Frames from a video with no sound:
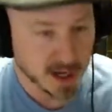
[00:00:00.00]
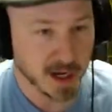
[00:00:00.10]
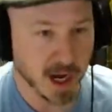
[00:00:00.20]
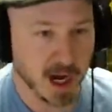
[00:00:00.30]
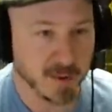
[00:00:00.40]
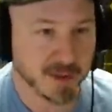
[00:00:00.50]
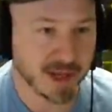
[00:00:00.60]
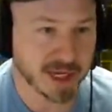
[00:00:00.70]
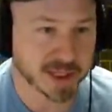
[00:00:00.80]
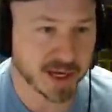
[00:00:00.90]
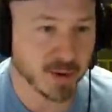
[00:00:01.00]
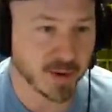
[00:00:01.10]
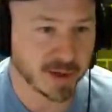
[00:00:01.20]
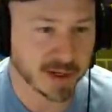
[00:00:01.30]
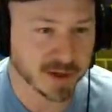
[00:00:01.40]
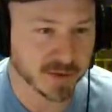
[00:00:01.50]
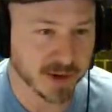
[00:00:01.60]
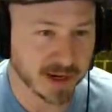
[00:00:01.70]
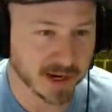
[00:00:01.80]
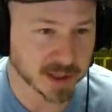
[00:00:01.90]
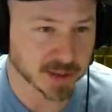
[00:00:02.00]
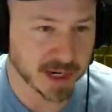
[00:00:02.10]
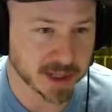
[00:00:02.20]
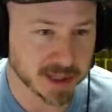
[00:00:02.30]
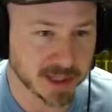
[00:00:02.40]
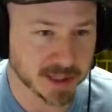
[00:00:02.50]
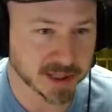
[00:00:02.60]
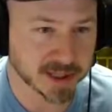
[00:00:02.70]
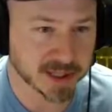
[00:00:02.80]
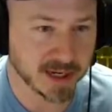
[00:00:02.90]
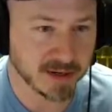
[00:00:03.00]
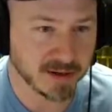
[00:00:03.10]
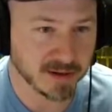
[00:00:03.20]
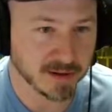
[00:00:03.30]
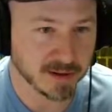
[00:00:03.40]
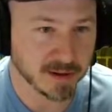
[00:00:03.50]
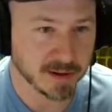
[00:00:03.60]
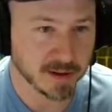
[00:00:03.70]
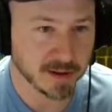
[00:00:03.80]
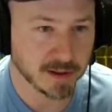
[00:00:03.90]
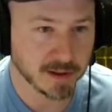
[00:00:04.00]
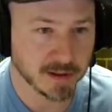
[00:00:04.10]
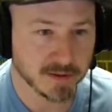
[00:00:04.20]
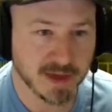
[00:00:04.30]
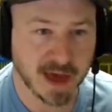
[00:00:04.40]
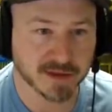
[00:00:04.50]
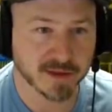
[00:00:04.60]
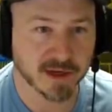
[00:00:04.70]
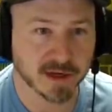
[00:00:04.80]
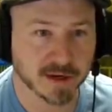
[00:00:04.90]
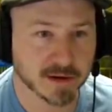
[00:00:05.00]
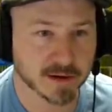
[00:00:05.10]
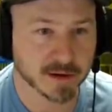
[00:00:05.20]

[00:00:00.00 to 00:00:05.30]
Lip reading: But like I said, what we're going to do right now is we're actually going to sell that thing,